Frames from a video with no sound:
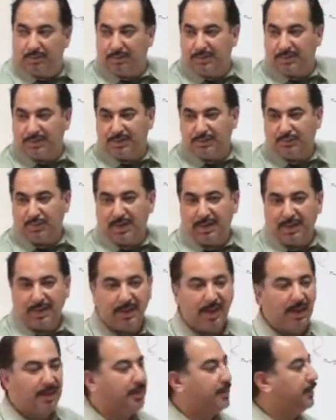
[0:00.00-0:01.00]
which is 1
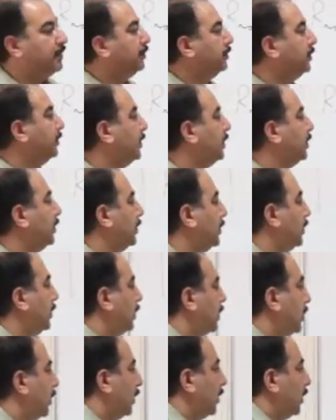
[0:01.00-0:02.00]
here, 90.
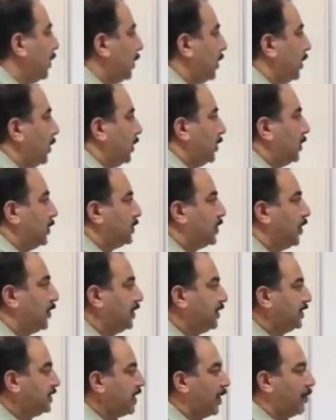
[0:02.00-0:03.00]
So
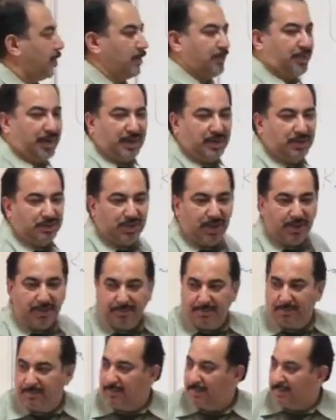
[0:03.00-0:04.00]
this is about range, yeah?
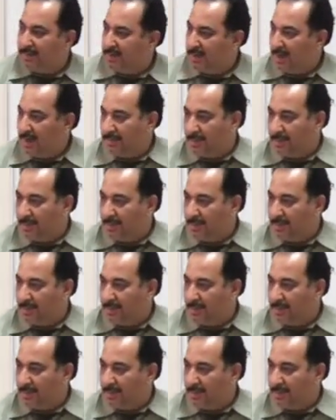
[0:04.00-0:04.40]
A